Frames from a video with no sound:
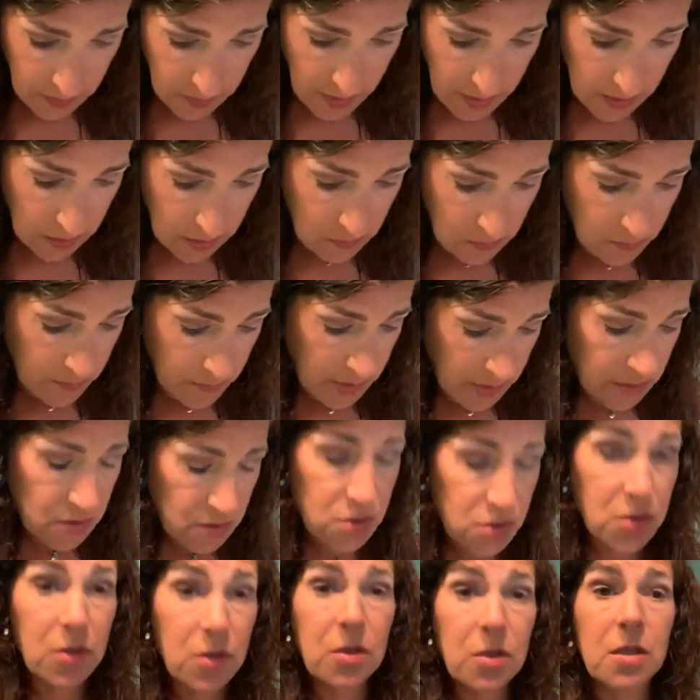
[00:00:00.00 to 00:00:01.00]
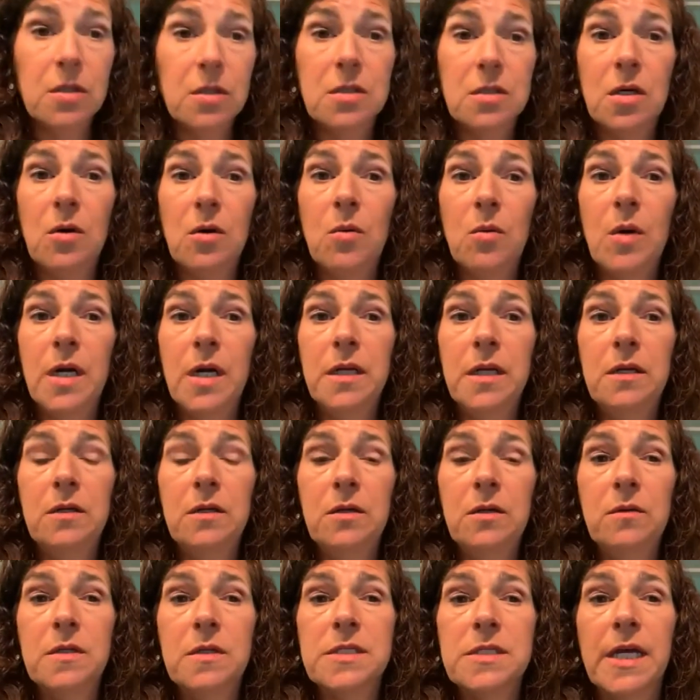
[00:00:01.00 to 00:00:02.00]
that you make sure you don't want to
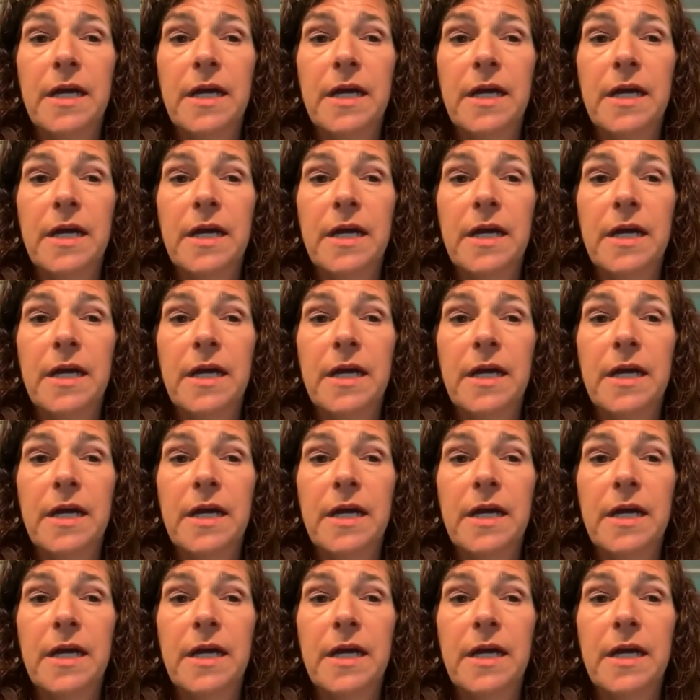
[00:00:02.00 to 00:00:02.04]
do is